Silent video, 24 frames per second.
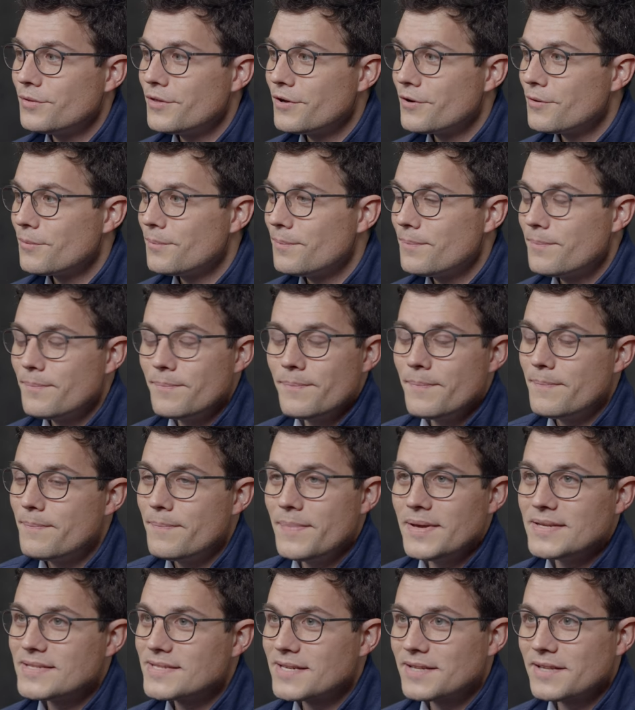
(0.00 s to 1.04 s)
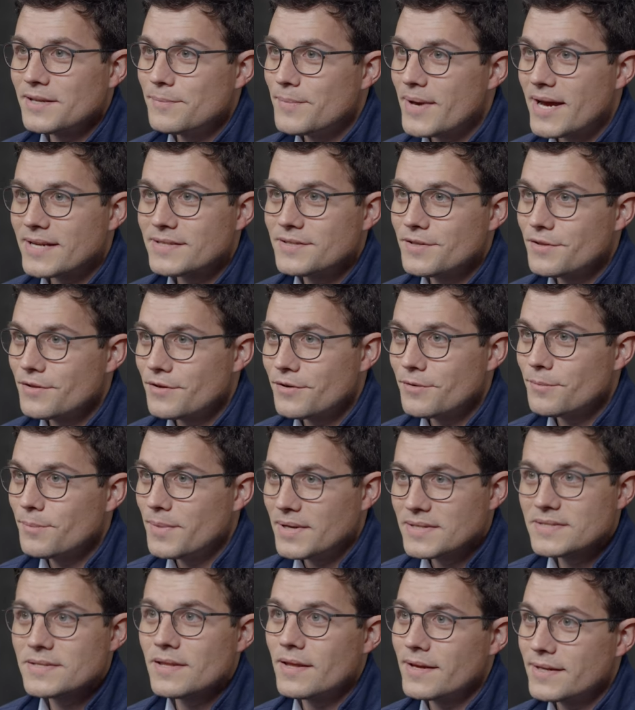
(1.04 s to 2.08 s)
they're basically back to their
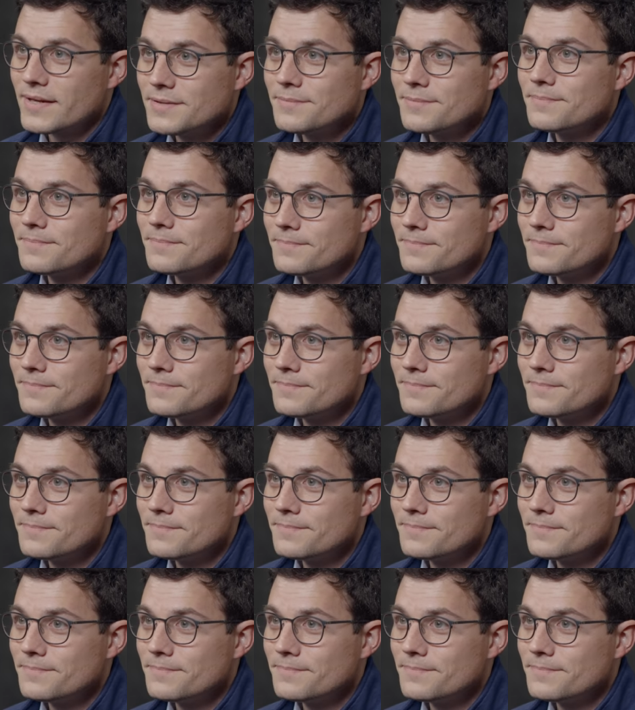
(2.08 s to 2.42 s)
baseline.